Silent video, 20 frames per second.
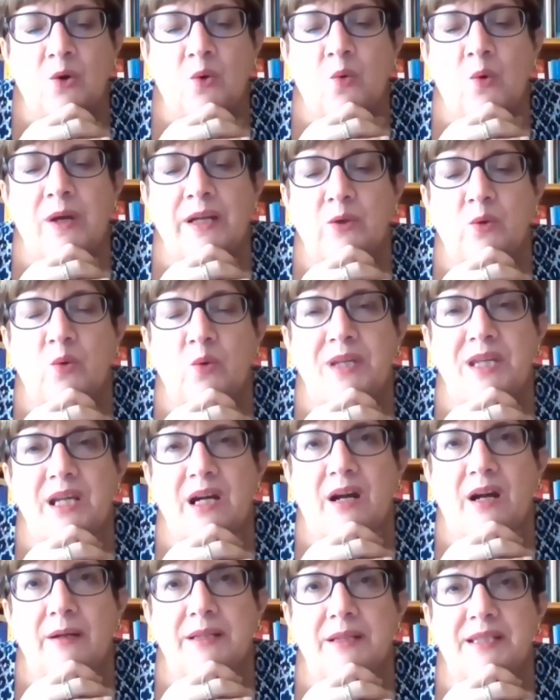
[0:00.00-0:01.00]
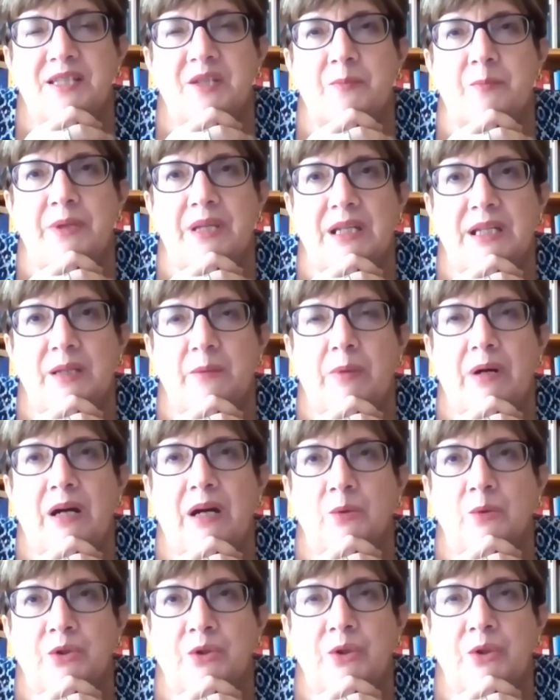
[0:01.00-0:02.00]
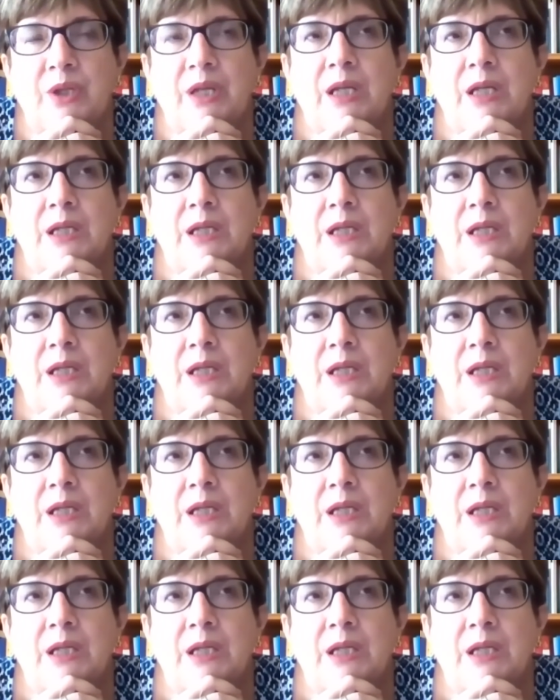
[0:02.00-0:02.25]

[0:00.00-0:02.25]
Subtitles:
when we are speaking about